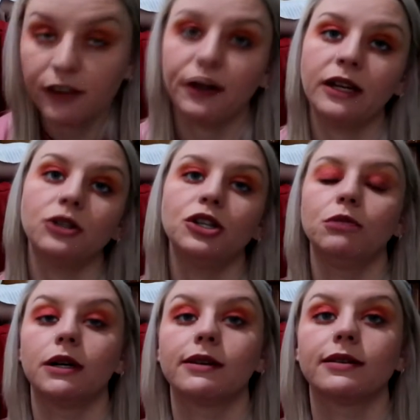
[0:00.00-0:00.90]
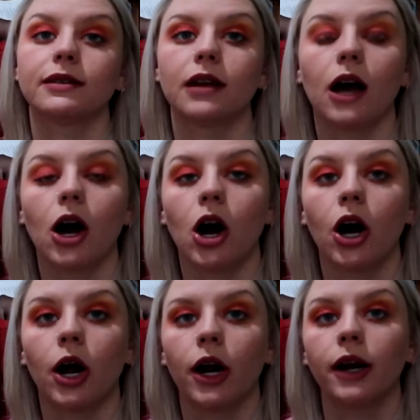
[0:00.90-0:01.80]
the final 2 books
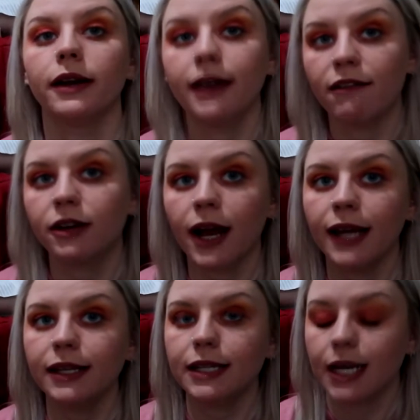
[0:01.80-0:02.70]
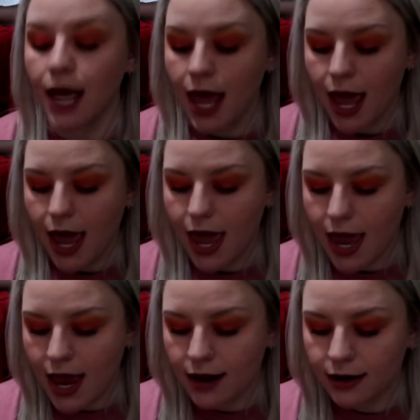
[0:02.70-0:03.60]
are Nevernight
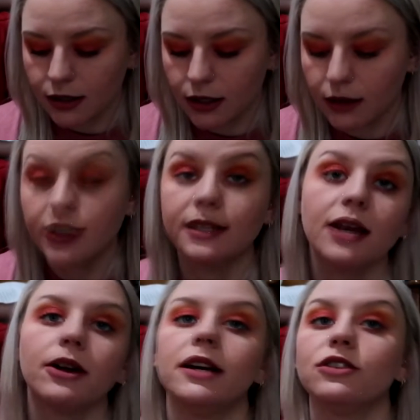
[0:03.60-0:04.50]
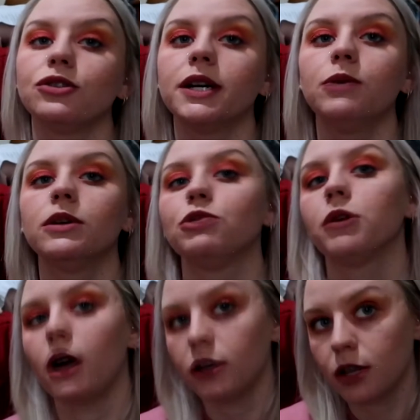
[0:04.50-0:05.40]
and The Secret History, which
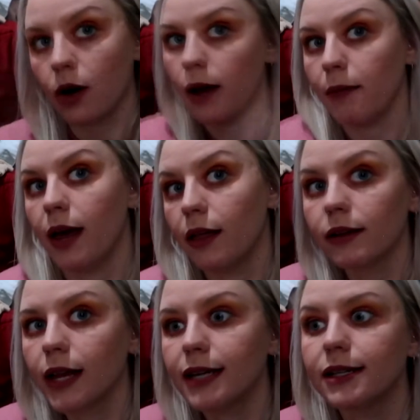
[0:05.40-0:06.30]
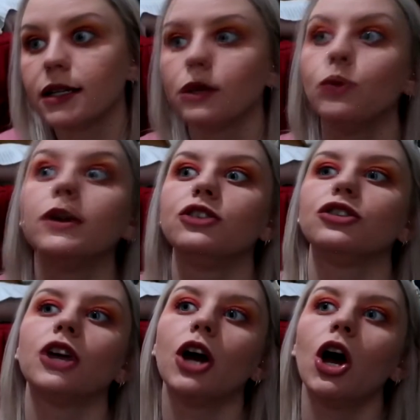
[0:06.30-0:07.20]
were also on my other list,
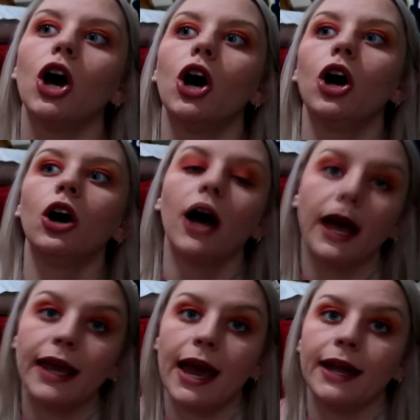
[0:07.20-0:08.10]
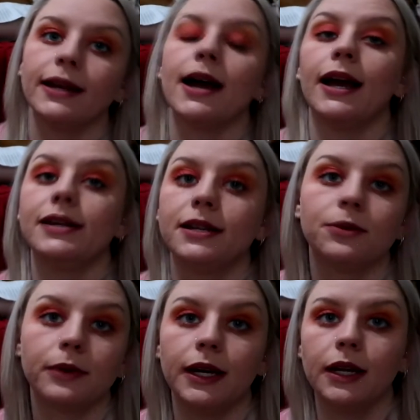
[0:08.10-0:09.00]
which again I
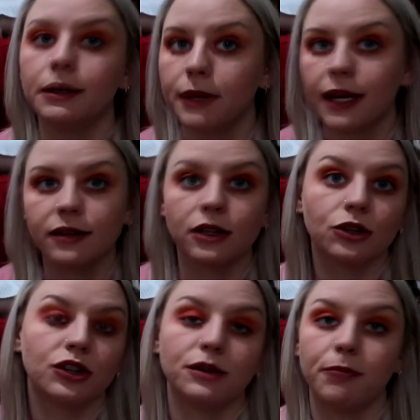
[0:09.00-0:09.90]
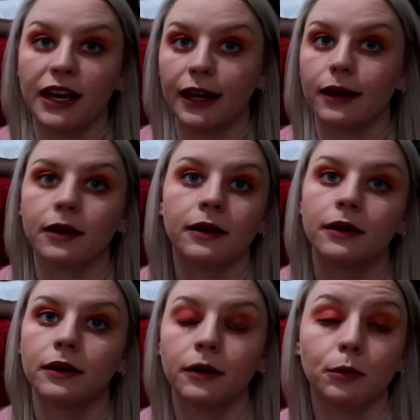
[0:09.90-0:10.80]
didn't read because they're just big
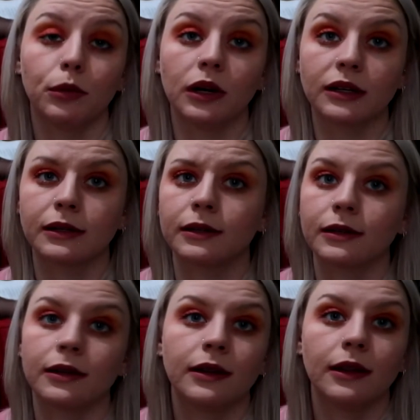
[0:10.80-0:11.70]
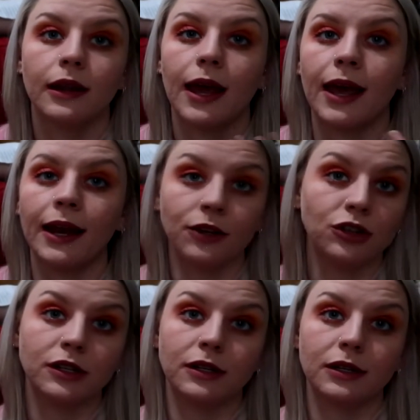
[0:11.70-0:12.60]
books, and I
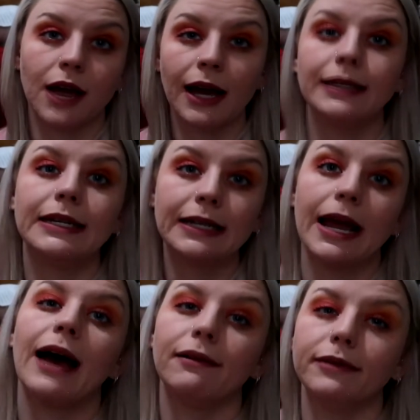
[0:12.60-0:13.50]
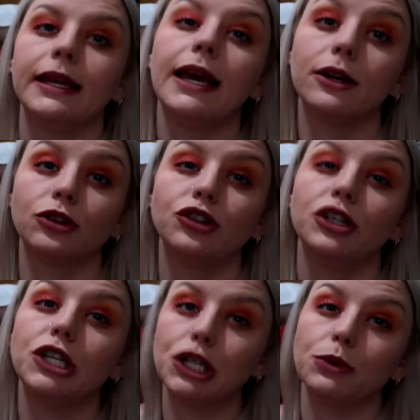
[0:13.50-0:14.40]
didn't have the energy
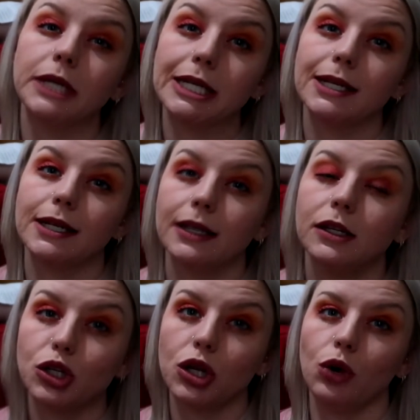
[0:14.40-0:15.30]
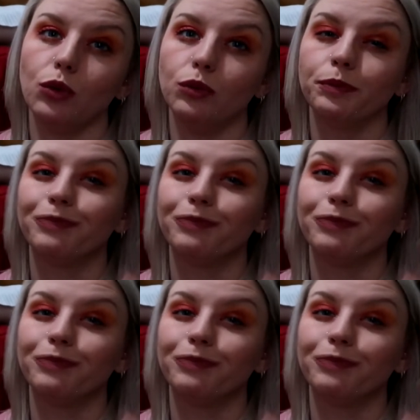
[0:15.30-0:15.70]
to do it, so